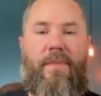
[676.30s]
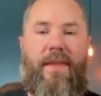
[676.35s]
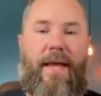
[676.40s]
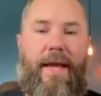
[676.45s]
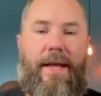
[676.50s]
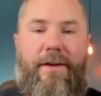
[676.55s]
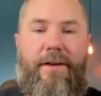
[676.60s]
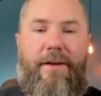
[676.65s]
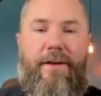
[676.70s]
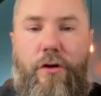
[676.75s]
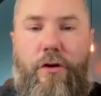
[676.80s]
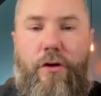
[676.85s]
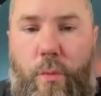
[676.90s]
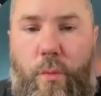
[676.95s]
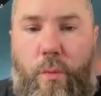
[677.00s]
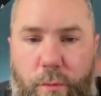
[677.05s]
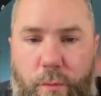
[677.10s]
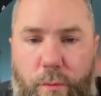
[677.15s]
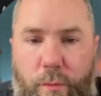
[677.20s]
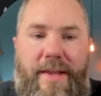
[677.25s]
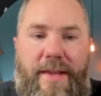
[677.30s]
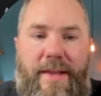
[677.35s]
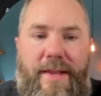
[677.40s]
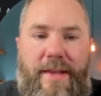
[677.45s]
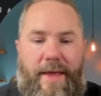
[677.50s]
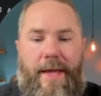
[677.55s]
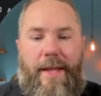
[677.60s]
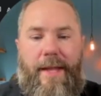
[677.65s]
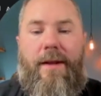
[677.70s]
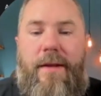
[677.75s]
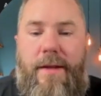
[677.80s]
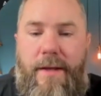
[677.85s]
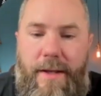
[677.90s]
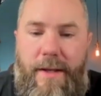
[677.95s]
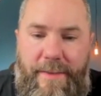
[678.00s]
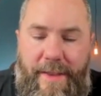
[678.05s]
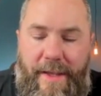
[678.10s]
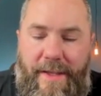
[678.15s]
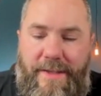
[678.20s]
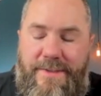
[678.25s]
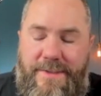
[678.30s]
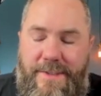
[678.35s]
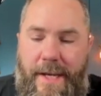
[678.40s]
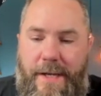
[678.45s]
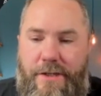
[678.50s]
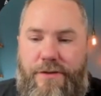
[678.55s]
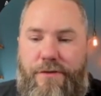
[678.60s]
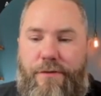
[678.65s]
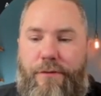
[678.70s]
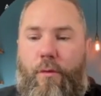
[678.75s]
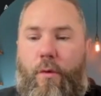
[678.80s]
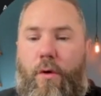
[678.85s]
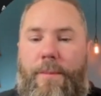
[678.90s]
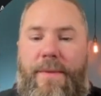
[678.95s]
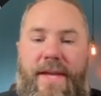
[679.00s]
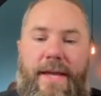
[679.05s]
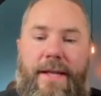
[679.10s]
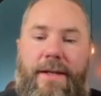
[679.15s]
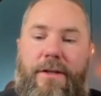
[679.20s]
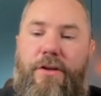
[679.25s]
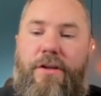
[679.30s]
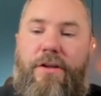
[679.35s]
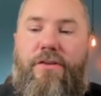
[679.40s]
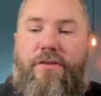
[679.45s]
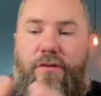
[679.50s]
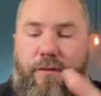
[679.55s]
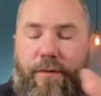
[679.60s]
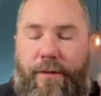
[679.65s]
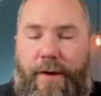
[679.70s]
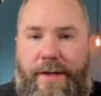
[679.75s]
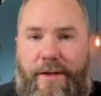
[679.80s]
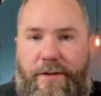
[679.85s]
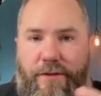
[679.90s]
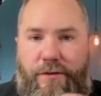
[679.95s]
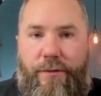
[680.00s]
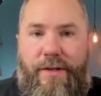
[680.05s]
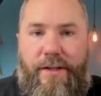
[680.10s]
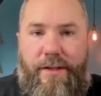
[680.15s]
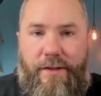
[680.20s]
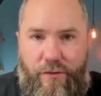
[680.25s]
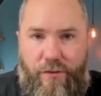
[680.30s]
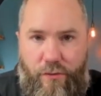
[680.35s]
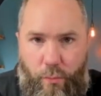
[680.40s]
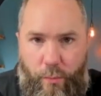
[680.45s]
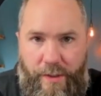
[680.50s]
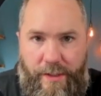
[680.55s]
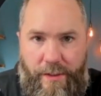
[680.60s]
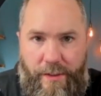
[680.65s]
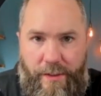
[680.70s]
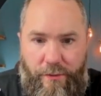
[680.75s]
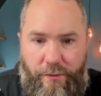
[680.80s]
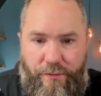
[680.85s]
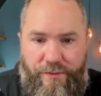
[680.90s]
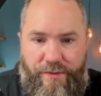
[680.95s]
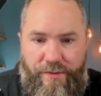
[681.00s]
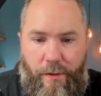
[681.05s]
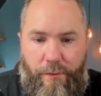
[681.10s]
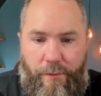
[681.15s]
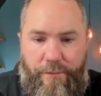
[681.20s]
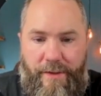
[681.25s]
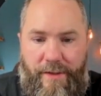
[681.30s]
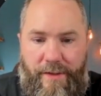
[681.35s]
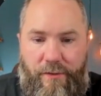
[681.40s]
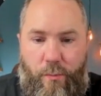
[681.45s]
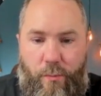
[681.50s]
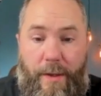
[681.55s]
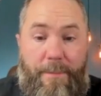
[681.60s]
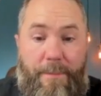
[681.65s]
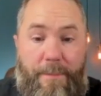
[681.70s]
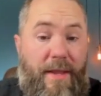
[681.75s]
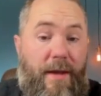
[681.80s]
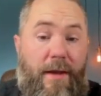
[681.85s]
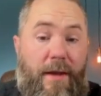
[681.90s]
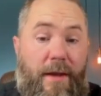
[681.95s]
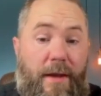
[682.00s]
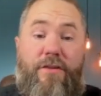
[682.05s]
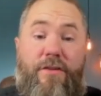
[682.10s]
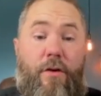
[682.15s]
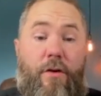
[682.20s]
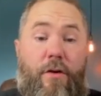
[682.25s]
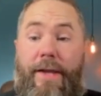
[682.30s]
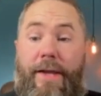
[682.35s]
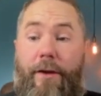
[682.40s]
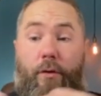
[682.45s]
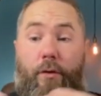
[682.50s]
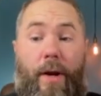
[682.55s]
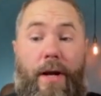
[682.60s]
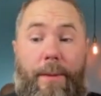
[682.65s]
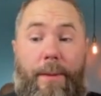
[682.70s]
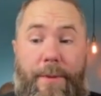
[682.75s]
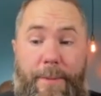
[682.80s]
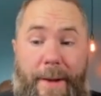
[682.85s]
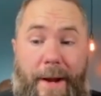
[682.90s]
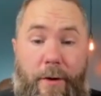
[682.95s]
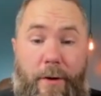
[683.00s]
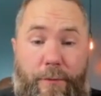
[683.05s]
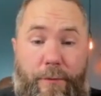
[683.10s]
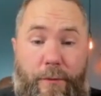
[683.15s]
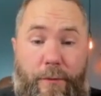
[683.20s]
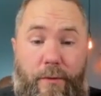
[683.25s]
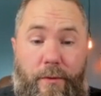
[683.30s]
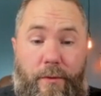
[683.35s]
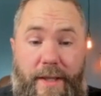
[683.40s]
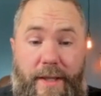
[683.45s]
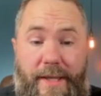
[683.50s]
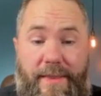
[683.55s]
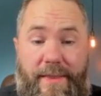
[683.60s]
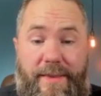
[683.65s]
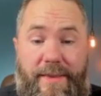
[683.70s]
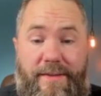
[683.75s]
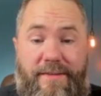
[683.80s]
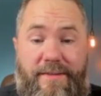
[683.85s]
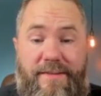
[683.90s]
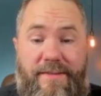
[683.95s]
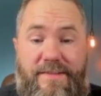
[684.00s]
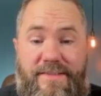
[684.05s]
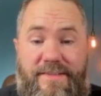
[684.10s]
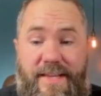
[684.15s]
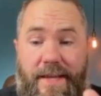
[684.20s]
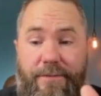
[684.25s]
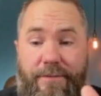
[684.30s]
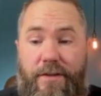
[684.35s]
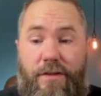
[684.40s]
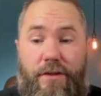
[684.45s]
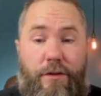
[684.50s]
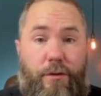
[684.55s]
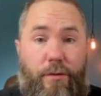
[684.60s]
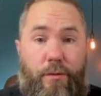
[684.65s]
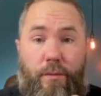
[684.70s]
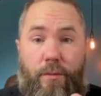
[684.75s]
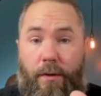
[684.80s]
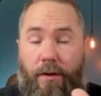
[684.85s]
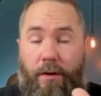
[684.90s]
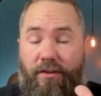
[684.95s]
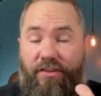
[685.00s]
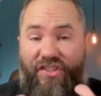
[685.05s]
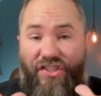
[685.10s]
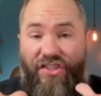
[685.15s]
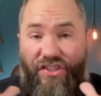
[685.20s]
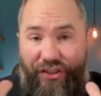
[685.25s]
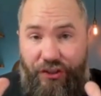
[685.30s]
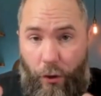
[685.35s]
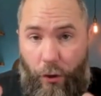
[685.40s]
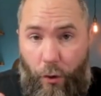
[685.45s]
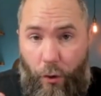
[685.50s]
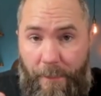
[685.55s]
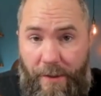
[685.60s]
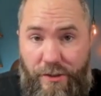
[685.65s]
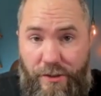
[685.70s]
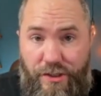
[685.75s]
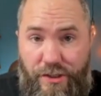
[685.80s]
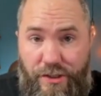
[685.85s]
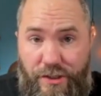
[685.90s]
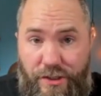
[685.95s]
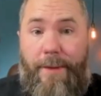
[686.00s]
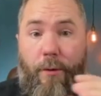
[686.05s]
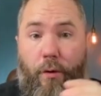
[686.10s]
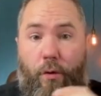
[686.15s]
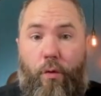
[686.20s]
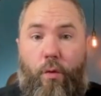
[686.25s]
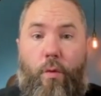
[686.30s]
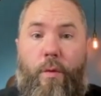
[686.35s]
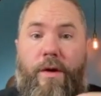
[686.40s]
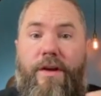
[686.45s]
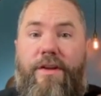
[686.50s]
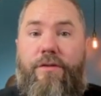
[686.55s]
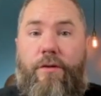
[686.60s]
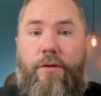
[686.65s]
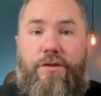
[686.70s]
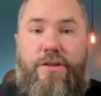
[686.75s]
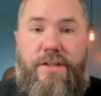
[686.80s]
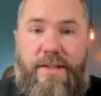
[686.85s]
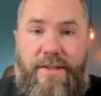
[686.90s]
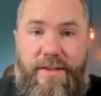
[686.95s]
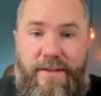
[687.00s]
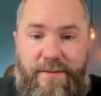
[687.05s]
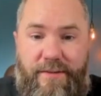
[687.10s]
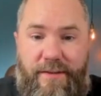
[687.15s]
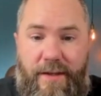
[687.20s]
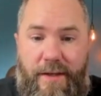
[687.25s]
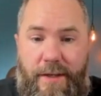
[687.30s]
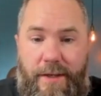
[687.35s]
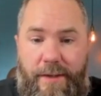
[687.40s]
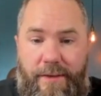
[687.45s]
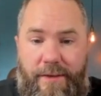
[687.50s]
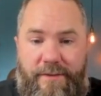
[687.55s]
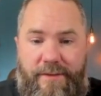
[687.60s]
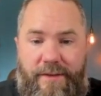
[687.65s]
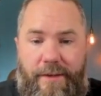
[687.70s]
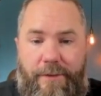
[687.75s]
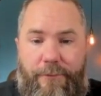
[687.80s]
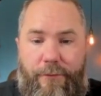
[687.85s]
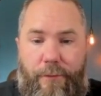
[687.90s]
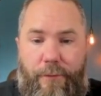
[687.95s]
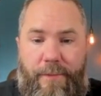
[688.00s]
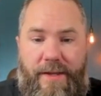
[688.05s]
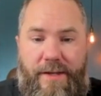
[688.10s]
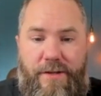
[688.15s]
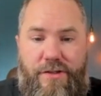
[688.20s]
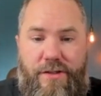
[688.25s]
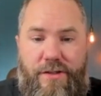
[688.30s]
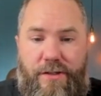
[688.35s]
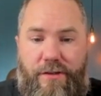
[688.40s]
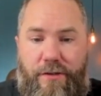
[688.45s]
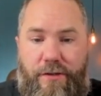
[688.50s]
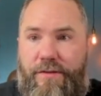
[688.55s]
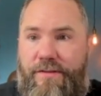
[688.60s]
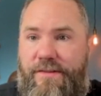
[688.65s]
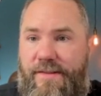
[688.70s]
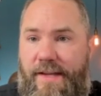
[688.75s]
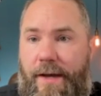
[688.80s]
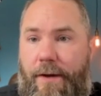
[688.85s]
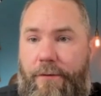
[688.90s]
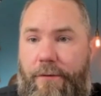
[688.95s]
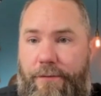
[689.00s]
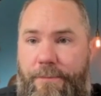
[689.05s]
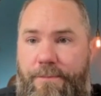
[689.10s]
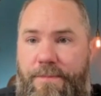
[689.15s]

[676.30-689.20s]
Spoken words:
And it's going to rewrite that section for me, and you can fine tune it and tweak it yourself as well. So incredibly powerful. Like this is saving you so much time researching this information yourself.